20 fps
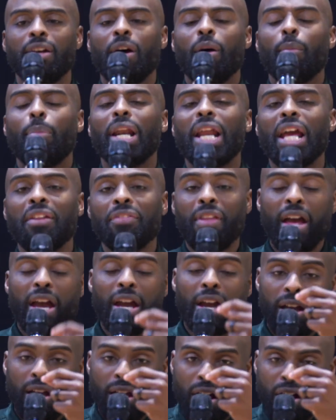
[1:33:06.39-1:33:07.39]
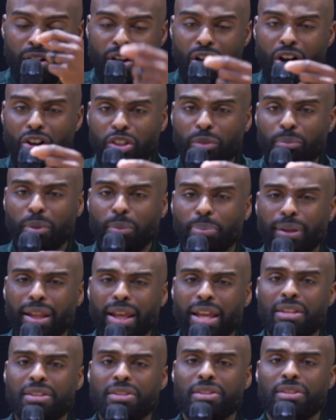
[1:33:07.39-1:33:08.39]
But in that uncomfortable
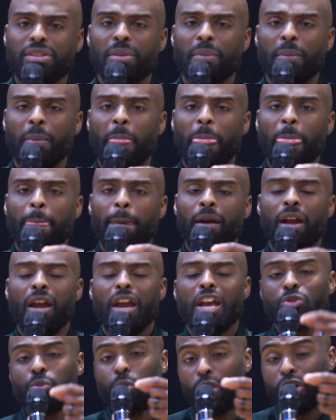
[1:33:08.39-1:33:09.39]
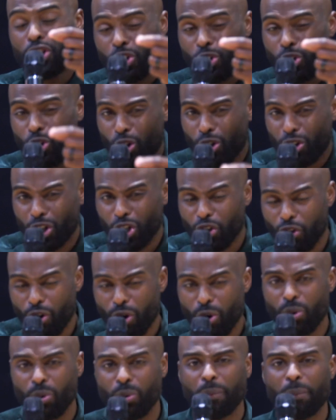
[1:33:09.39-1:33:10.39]
place is where you're going to
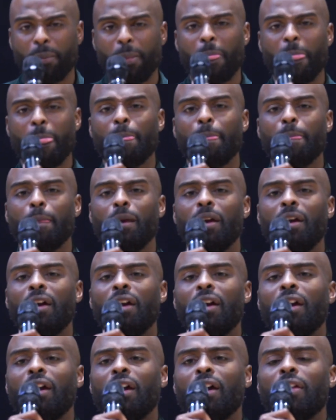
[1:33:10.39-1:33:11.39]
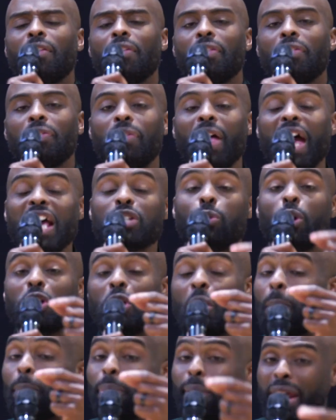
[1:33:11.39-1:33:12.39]
grow. That's where
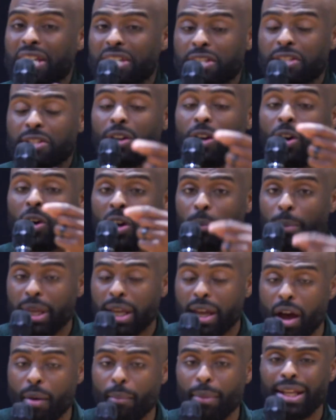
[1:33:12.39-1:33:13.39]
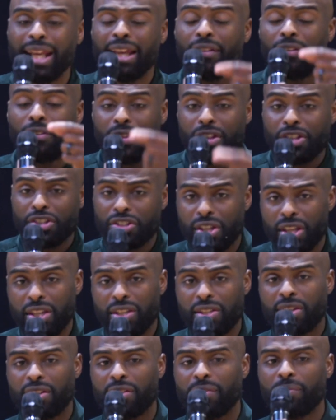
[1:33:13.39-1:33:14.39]
your blessings are going to be coming in this
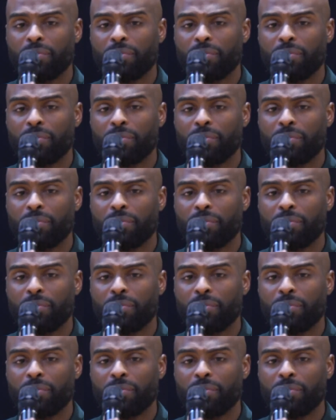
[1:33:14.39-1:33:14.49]
season.